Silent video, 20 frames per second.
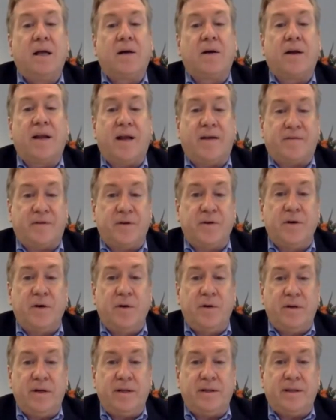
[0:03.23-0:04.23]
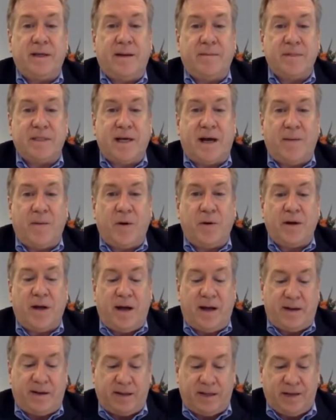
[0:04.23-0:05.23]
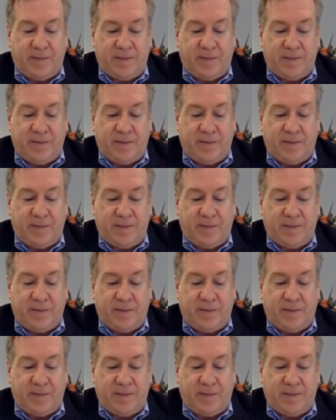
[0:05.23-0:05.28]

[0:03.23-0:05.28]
Good afternoon. I'm Tom O'Donnell.